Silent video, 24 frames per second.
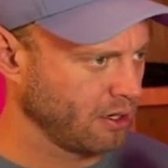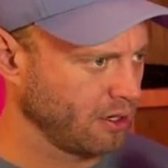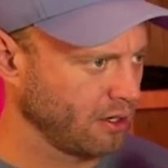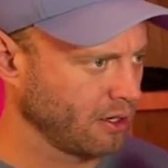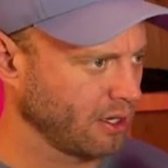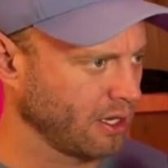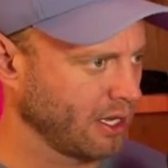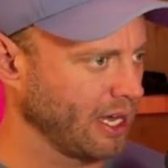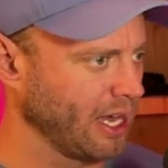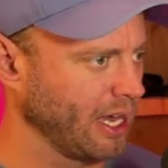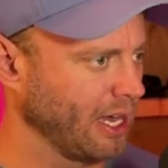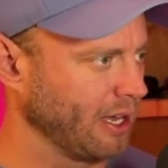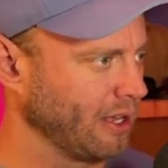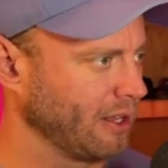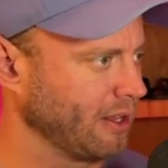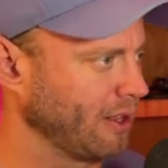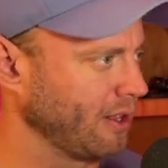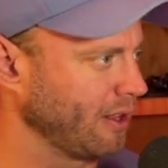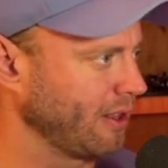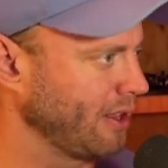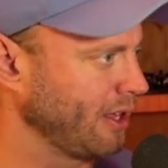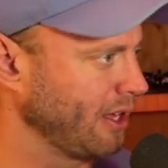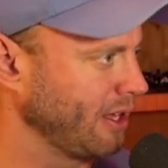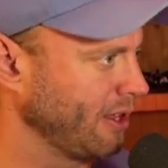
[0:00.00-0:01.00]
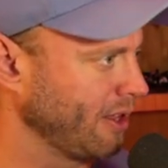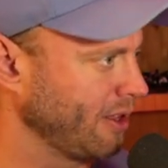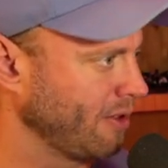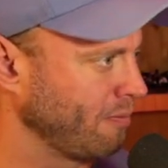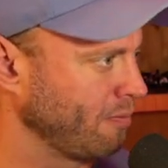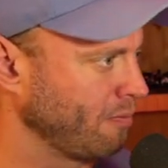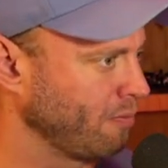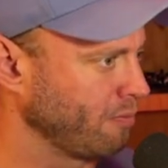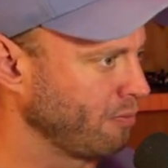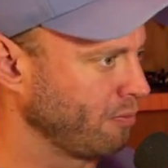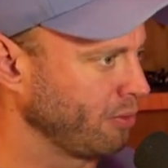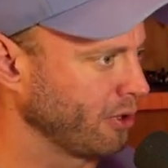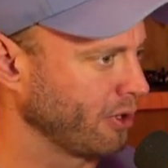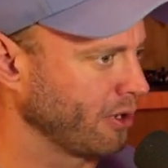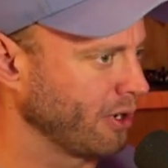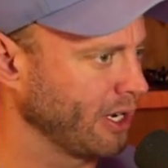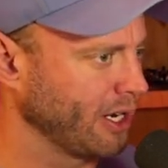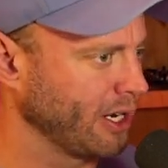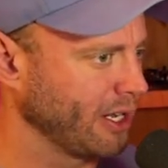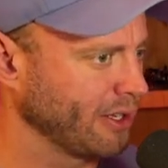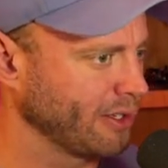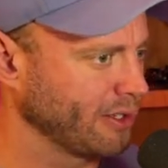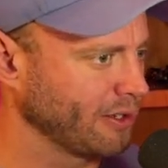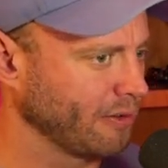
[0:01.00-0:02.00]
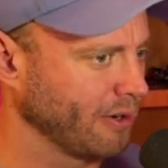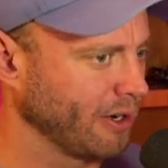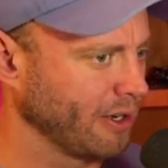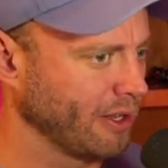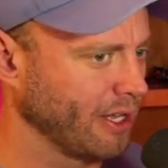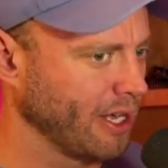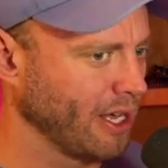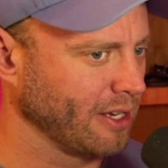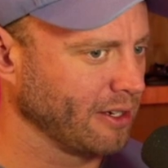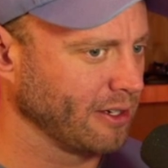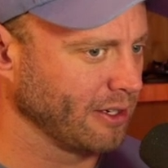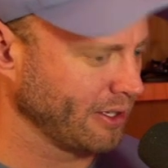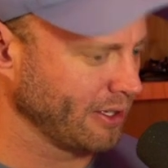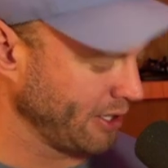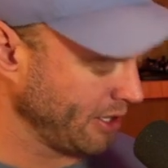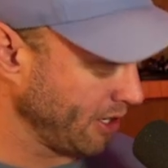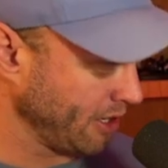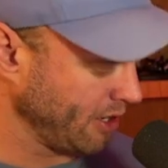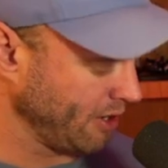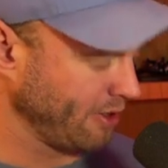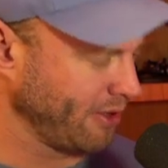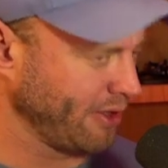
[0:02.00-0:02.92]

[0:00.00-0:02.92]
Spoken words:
Okay, see this blurriness around the edges there?